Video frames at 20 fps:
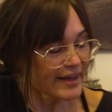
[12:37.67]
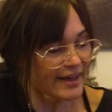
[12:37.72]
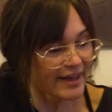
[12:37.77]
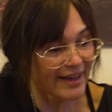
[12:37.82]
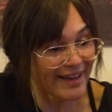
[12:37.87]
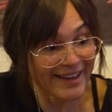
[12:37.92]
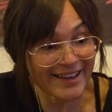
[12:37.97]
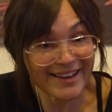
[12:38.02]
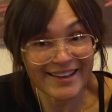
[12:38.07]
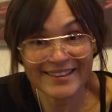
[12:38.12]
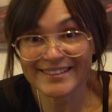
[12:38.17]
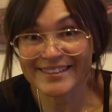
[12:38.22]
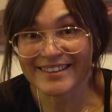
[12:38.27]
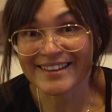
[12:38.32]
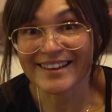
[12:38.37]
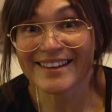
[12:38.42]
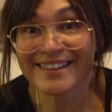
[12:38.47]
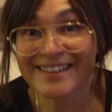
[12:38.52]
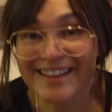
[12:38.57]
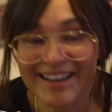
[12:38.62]
And
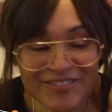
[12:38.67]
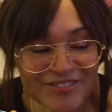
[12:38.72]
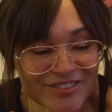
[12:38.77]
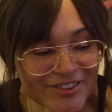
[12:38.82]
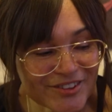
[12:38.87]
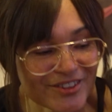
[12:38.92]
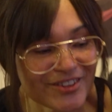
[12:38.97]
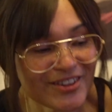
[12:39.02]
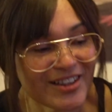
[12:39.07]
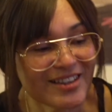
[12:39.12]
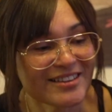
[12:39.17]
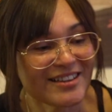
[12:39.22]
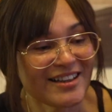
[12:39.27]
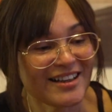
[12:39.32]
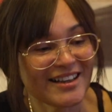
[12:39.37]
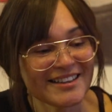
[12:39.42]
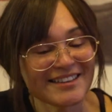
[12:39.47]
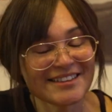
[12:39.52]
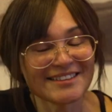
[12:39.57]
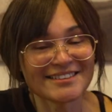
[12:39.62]
again, after a long
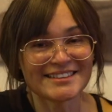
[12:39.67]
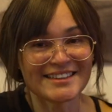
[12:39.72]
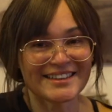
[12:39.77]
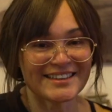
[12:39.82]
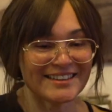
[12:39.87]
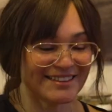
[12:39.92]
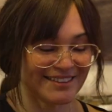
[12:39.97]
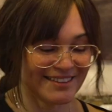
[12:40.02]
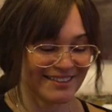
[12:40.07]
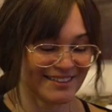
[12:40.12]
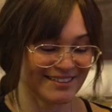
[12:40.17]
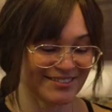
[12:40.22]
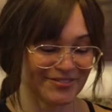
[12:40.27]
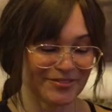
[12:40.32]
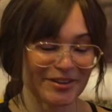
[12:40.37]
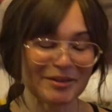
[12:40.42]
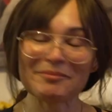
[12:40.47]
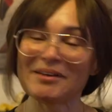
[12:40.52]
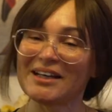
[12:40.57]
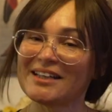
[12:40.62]
hiking day,
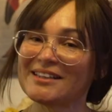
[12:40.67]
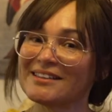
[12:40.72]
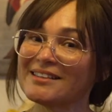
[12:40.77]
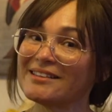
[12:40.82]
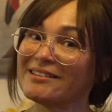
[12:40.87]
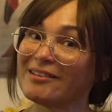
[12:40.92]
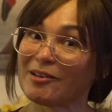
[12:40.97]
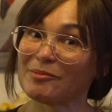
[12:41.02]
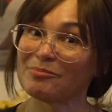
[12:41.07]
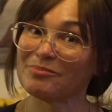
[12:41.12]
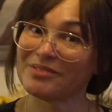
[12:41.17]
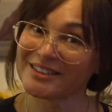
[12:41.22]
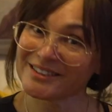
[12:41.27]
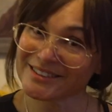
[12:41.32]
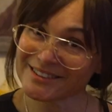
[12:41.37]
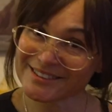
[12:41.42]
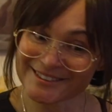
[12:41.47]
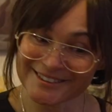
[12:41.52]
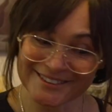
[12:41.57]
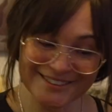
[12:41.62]
we might need our
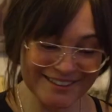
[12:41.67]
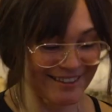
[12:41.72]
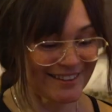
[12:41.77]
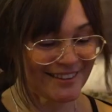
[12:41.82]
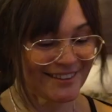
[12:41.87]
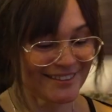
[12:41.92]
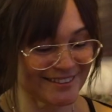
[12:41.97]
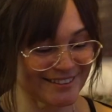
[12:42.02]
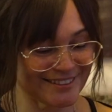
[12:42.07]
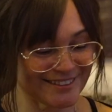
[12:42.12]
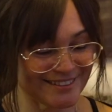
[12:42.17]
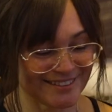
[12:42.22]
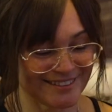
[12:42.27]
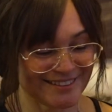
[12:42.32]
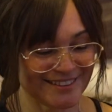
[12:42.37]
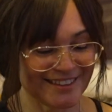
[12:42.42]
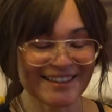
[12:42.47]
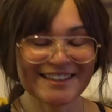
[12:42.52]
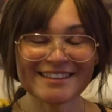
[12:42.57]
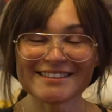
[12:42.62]
blister kit.
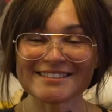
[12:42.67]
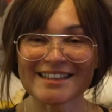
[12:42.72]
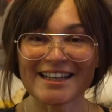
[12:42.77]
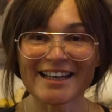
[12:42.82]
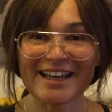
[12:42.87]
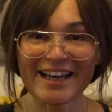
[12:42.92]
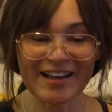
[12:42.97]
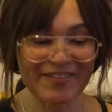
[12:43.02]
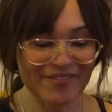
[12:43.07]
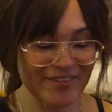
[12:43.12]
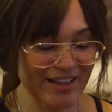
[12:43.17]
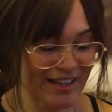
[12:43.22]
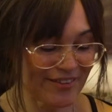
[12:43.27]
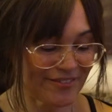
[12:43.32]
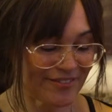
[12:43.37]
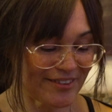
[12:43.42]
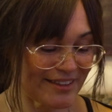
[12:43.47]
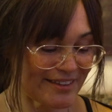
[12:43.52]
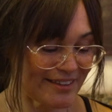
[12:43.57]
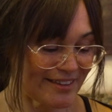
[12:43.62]
I have that
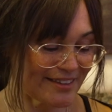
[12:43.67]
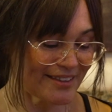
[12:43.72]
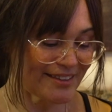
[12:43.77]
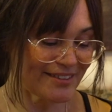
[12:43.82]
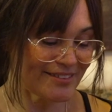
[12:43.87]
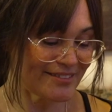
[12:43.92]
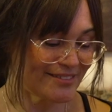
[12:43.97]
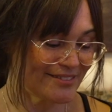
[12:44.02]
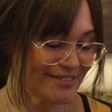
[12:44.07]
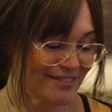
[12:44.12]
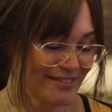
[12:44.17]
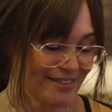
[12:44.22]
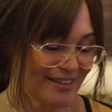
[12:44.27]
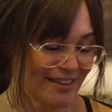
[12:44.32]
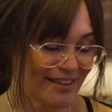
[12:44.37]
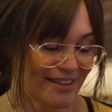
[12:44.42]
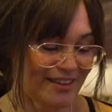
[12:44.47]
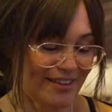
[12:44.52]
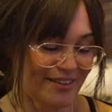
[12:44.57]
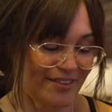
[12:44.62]
ready to go
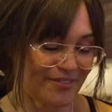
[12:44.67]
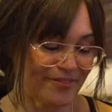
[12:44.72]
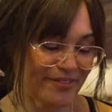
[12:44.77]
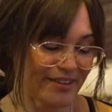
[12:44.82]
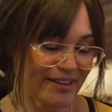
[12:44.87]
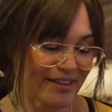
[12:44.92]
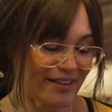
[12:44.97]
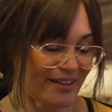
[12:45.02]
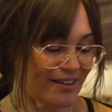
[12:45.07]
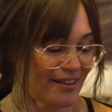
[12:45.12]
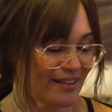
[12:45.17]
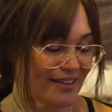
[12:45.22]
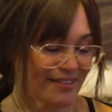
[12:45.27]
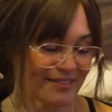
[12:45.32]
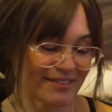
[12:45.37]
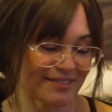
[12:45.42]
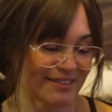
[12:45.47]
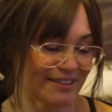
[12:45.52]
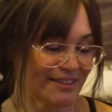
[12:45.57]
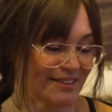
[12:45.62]
with
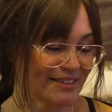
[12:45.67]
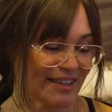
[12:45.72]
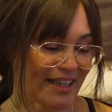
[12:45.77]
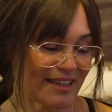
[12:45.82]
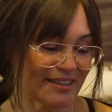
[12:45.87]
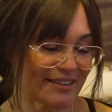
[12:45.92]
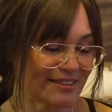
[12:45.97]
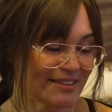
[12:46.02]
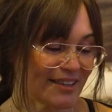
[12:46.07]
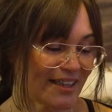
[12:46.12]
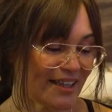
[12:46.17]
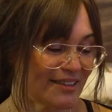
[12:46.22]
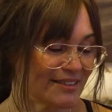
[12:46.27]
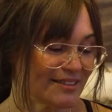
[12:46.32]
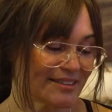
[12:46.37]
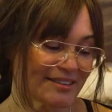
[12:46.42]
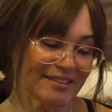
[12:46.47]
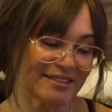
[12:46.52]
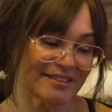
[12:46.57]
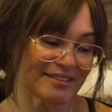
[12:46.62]
a
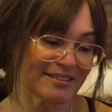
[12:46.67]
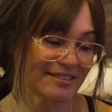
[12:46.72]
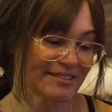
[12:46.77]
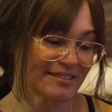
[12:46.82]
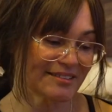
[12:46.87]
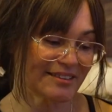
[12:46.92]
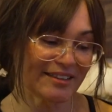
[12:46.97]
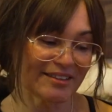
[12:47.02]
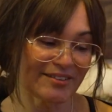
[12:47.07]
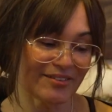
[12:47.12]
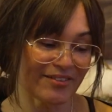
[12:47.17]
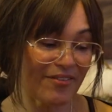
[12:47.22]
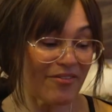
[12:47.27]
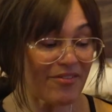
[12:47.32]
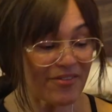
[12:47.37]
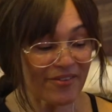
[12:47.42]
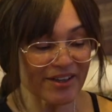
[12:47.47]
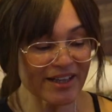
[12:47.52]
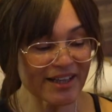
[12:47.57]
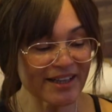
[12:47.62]
sanitizer, needle and
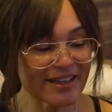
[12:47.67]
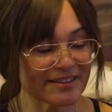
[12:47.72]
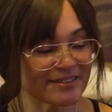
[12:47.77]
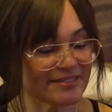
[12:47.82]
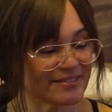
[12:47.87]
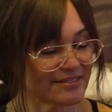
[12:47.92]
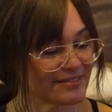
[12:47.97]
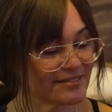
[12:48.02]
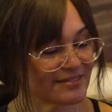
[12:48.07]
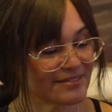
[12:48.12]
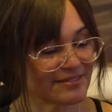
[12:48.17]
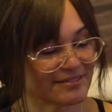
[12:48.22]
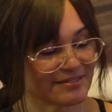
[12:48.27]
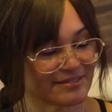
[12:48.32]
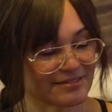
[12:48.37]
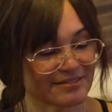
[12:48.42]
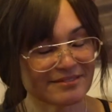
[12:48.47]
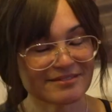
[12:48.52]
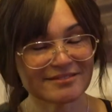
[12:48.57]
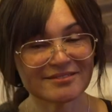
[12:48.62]
thread,
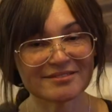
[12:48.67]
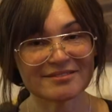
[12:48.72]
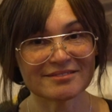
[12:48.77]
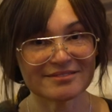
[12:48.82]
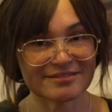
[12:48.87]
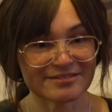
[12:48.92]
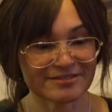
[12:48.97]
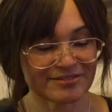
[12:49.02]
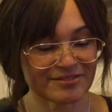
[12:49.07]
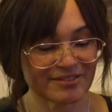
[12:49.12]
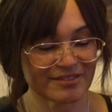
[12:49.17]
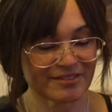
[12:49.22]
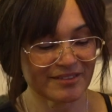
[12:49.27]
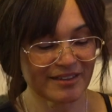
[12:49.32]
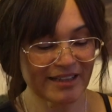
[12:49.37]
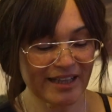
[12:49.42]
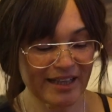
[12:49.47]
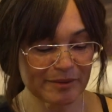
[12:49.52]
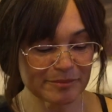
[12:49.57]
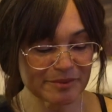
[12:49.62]

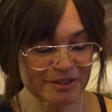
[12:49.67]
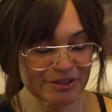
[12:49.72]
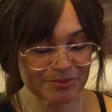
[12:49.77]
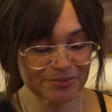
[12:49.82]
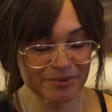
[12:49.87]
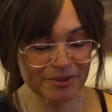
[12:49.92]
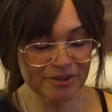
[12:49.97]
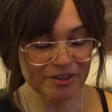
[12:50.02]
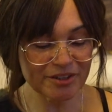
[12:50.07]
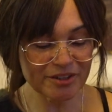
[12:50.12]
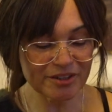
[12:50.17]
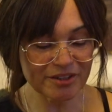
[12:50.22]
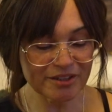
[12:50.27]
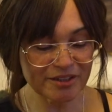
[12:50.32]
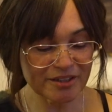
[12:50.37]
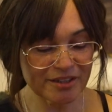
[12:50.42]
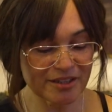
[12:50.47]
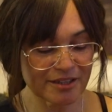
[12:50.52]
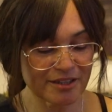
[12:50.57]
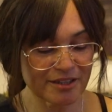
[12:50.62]
lamb's wool,